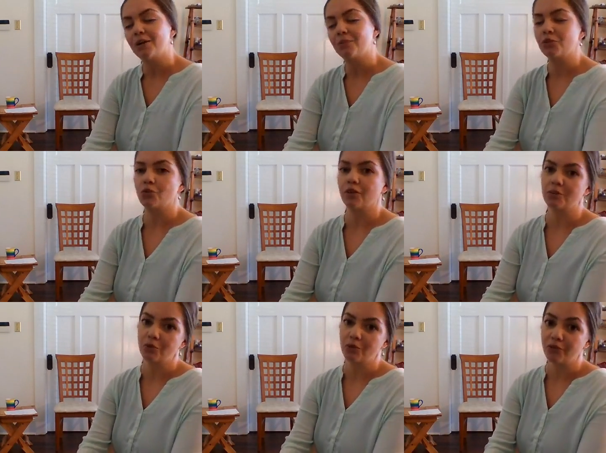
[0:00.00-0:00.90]
enjoy
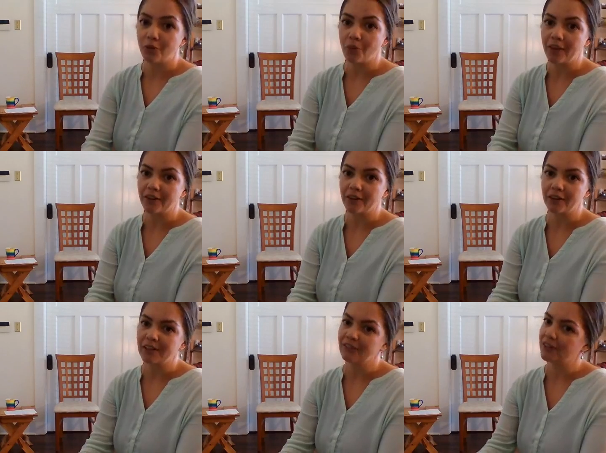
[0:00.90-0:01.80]
the beautiful
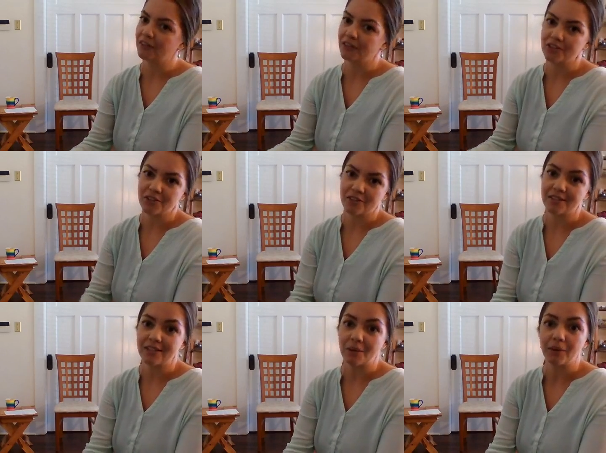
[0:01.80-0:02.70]
weather, even if it's
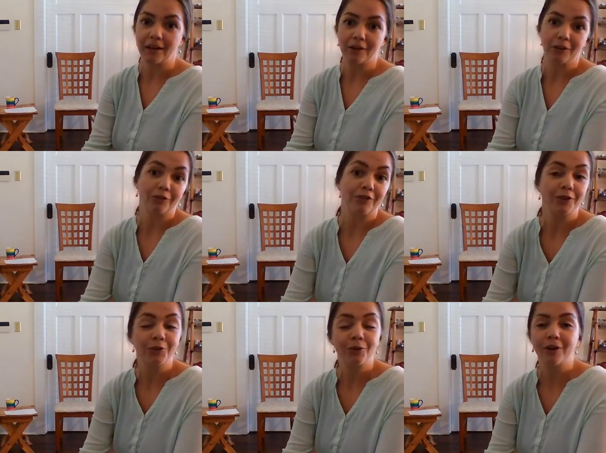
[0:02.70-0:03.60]
just stepping out your
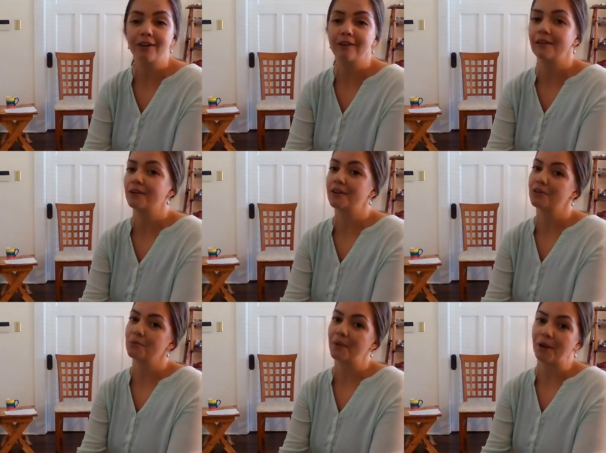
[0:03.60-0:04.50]
front door or out
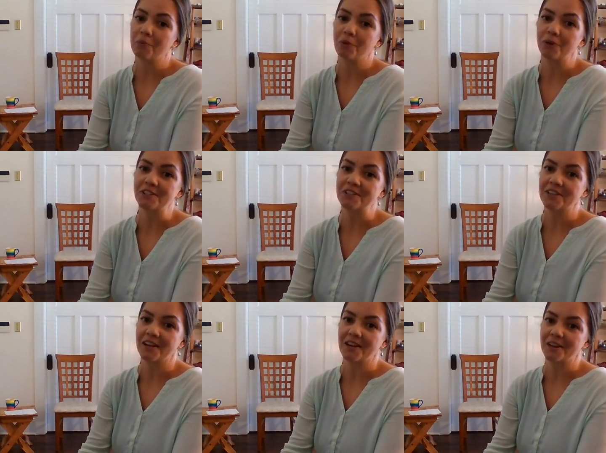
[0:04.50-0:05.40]
onto your back
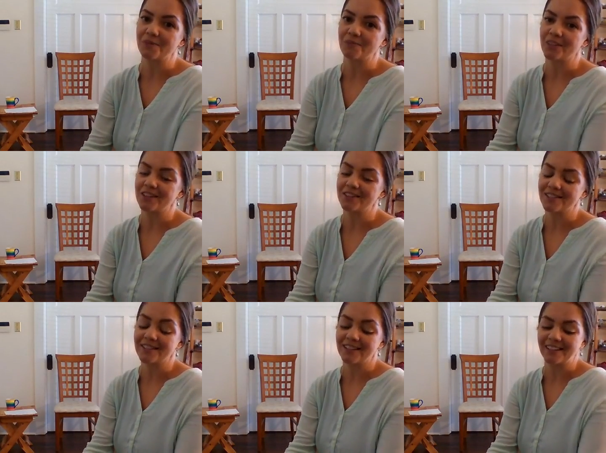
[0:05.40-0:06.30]
porch, and
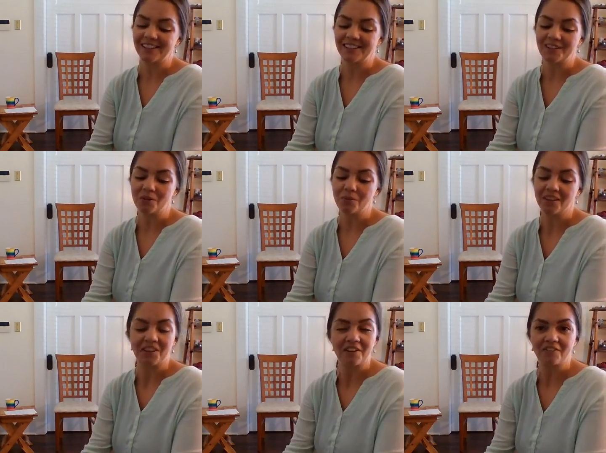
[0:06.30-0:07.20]
just getting a little
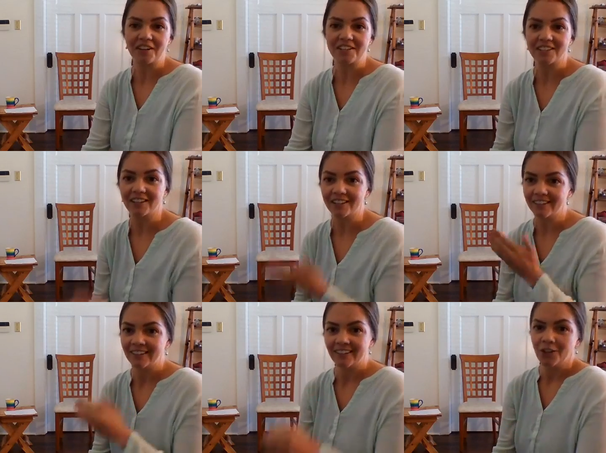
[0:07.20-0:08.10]
bit of that fresh
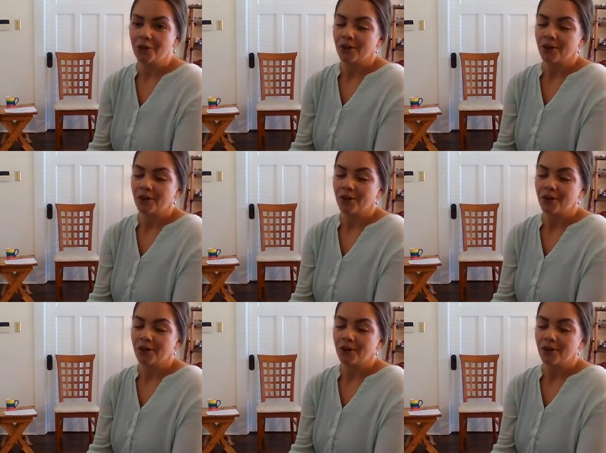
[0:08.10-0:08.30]
air.